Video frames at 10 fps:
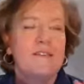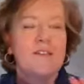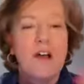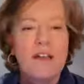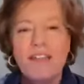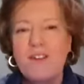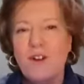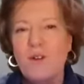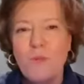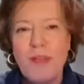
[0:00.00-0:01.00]
talking
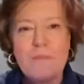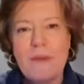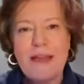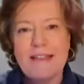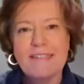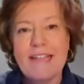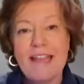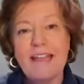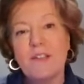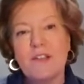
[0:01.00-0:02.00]
her way past
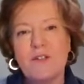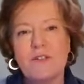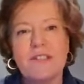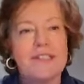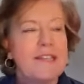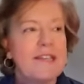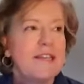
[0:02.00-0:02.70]
handlers,